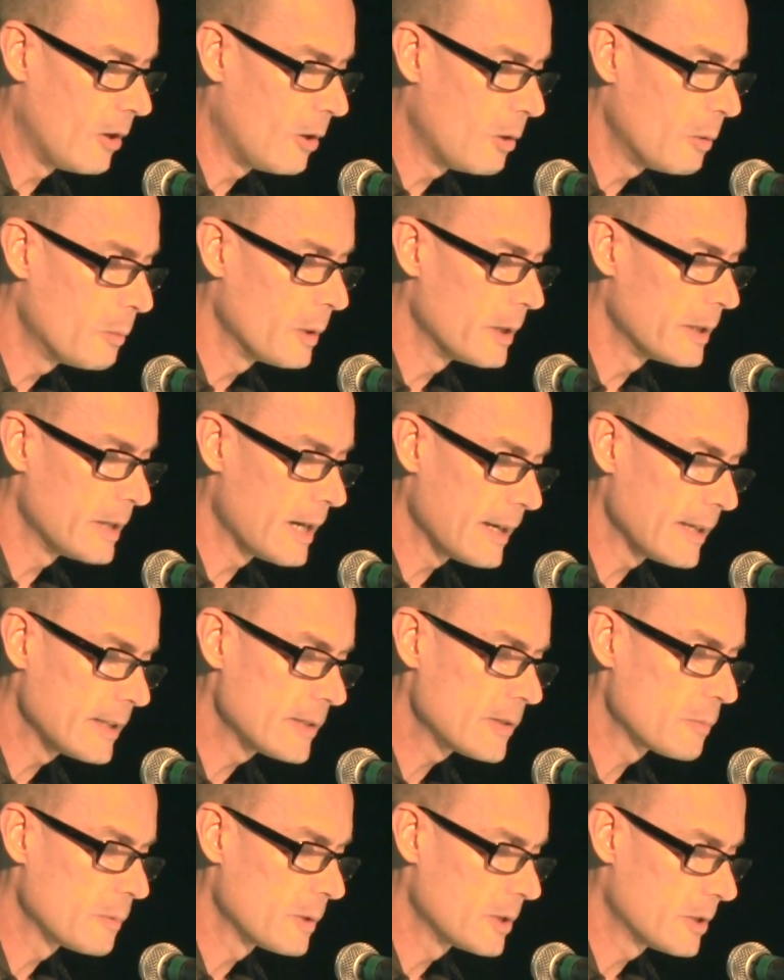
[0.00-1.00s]
oh, we're
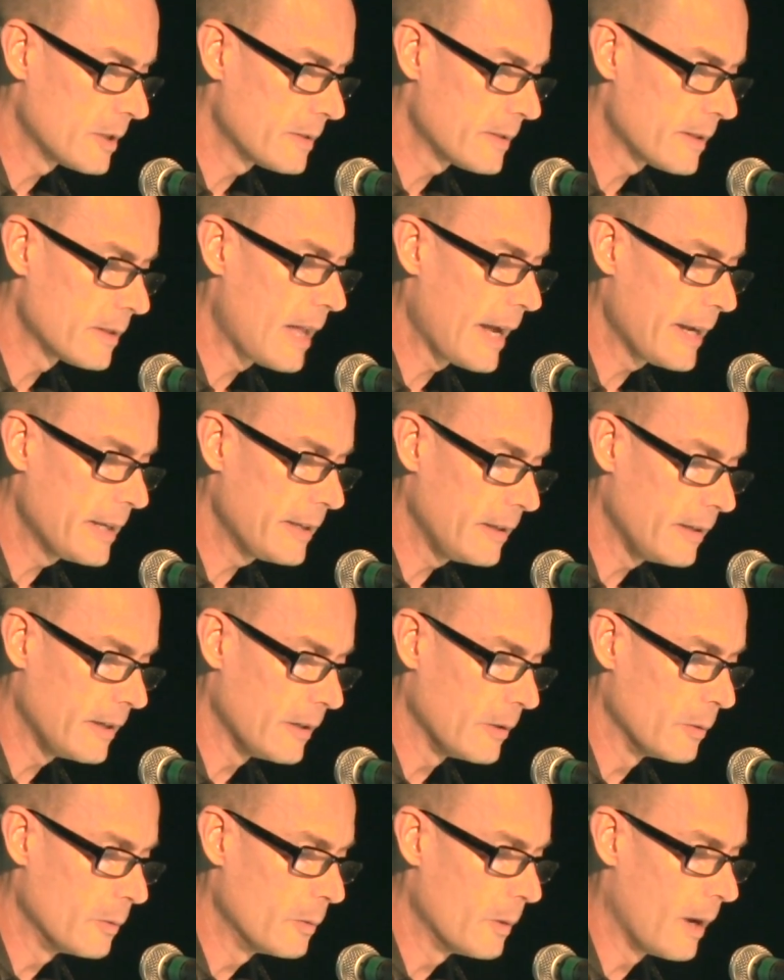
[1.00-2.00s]
nice, we're just like
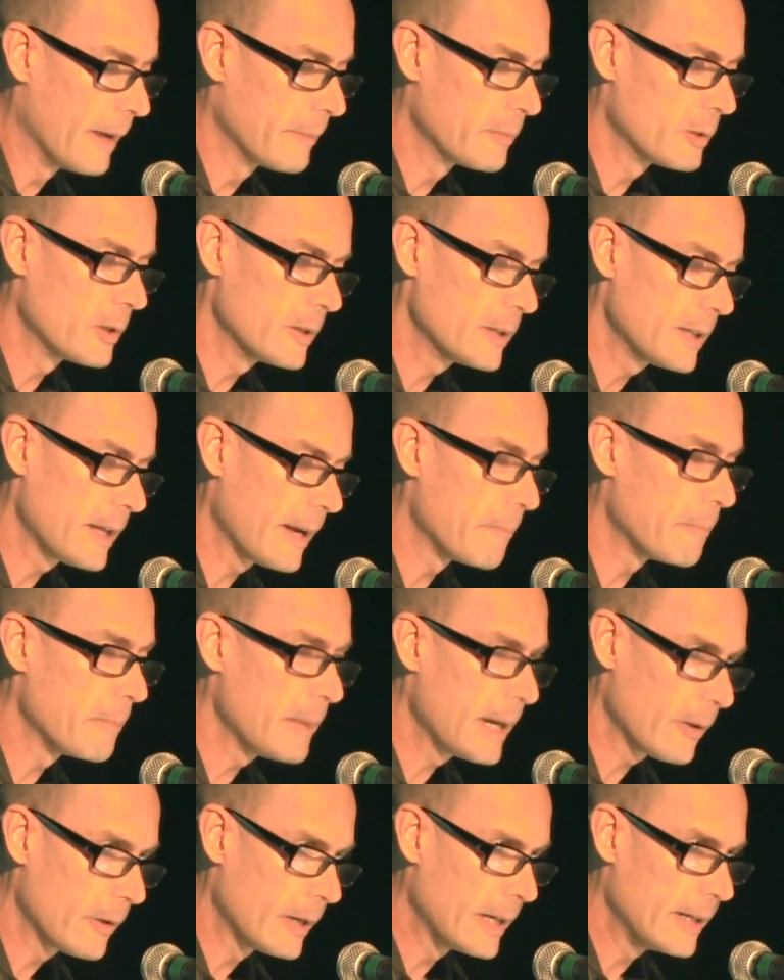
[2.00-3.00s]
you, I'm going to get
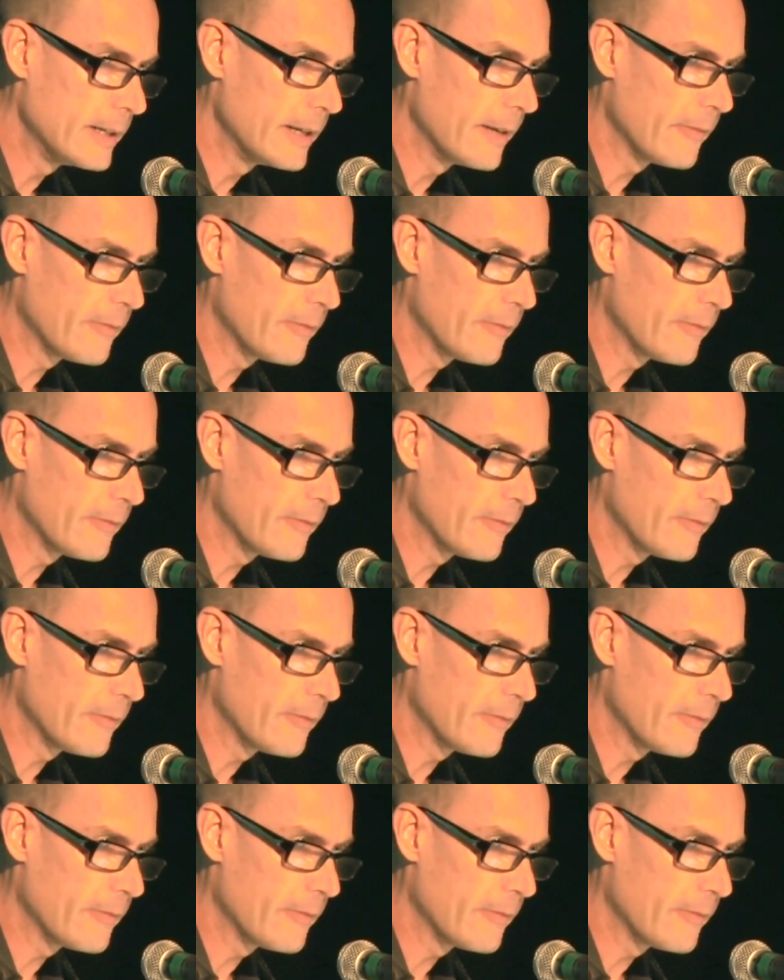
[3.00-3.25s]
married.